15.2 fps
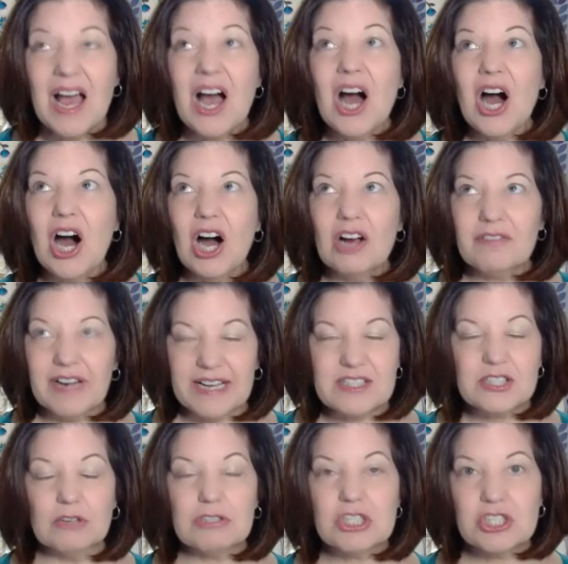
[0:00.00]
All right,
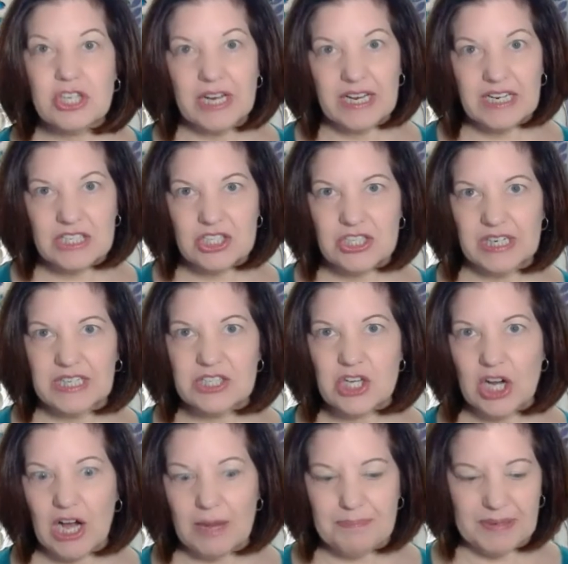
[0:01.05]
so changing
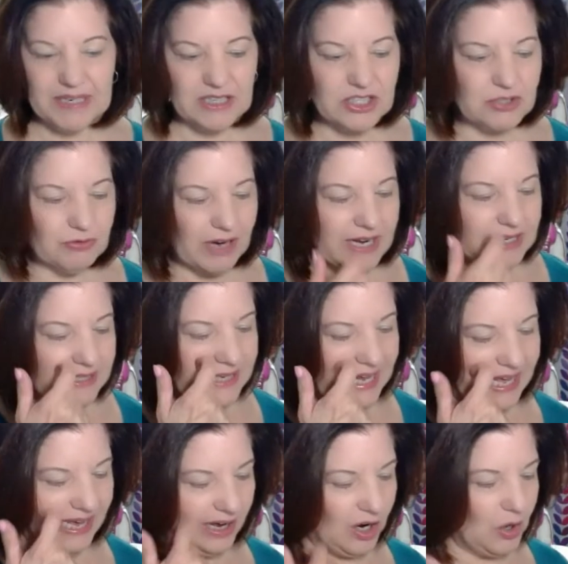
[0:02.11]
topics right
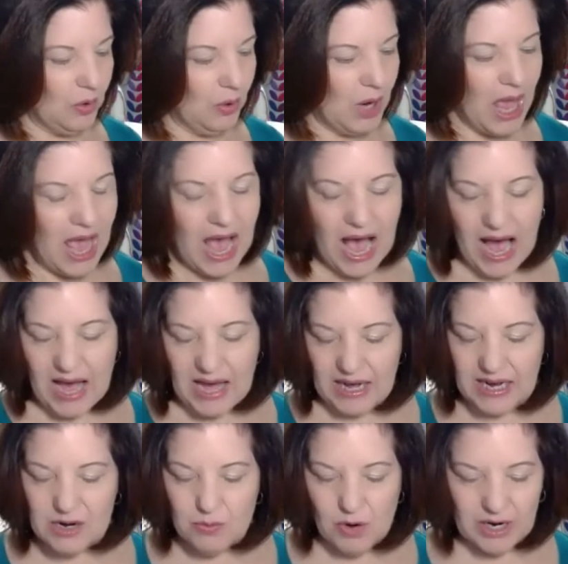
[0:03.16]
now,
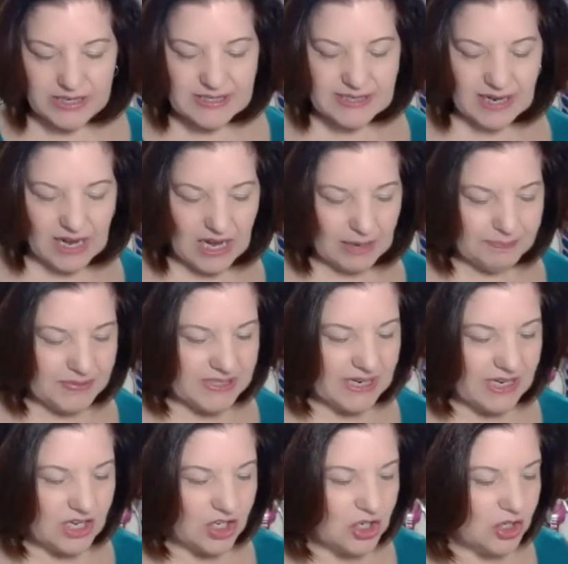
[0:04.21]
I want to
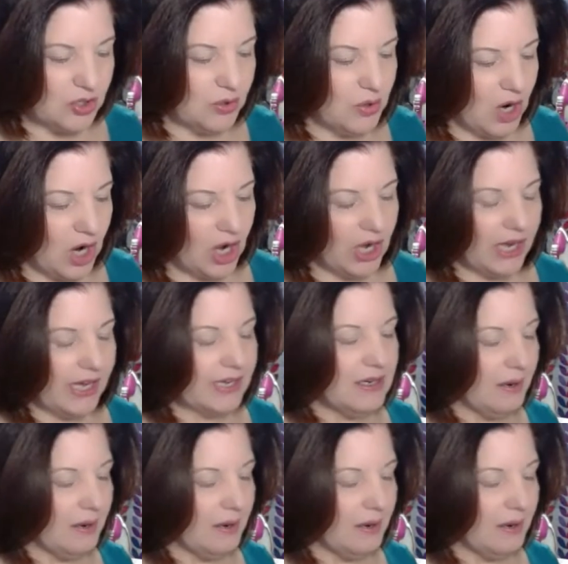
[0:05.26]
update you on